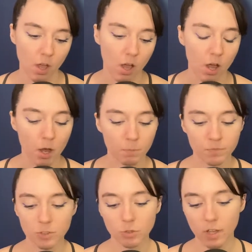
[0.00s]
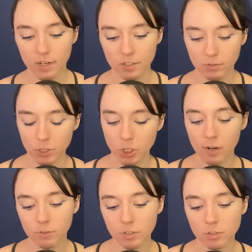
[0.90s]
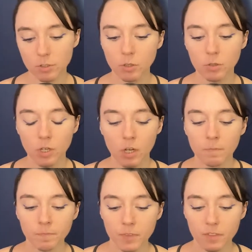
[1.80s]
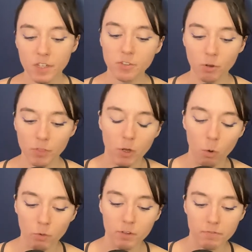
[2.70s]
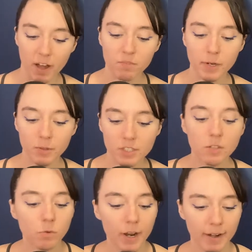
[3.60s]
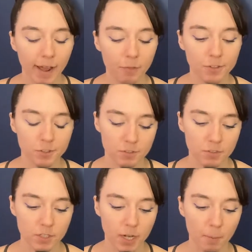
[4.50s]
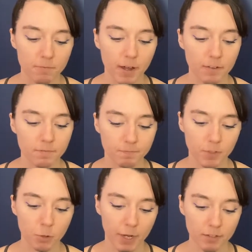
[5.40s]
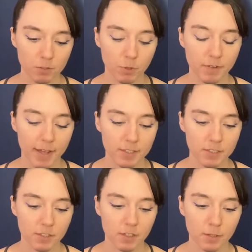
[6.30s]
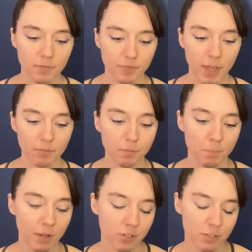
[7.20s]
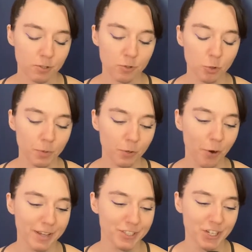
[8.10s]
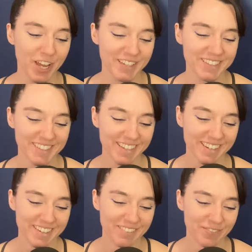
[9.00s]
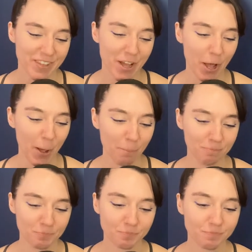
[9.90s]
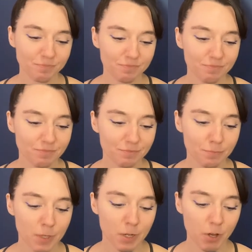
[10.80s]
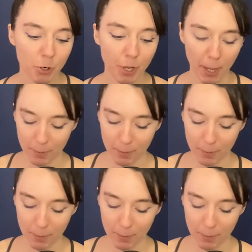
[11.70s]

to a lot of different genres. So these aren't the only 5, but I would say right now, this is the top 5. Okay, so we've asked Evan Bailey's stupid questions. Okay,